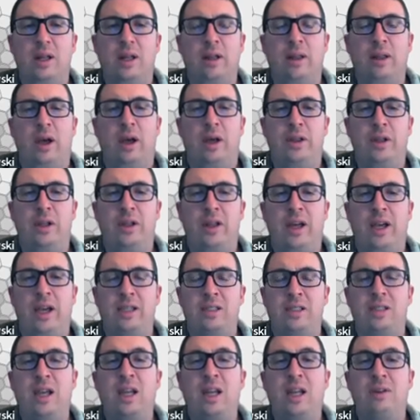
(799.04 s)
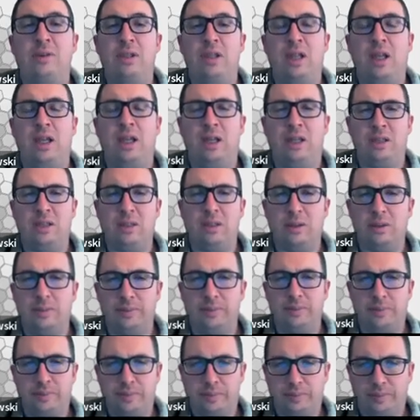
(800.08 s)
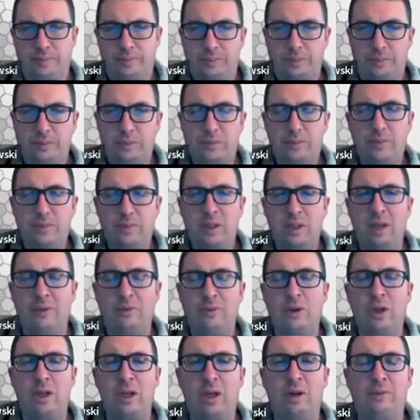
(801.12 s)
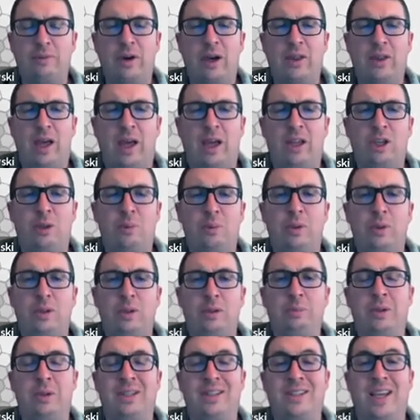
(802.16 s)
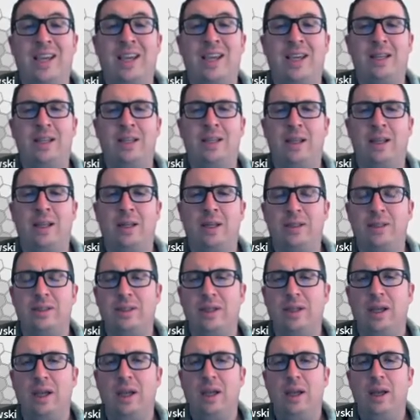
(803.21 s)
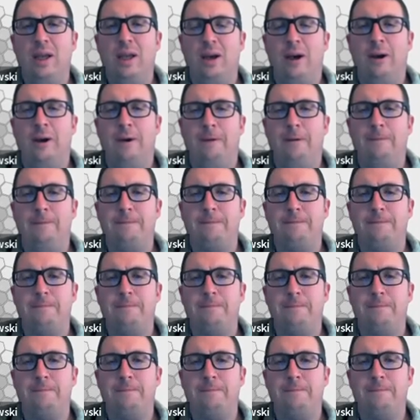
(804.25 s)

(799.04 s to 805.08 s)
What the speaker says: the last date of attendance, if you needed to find that and you've been taking attendance. And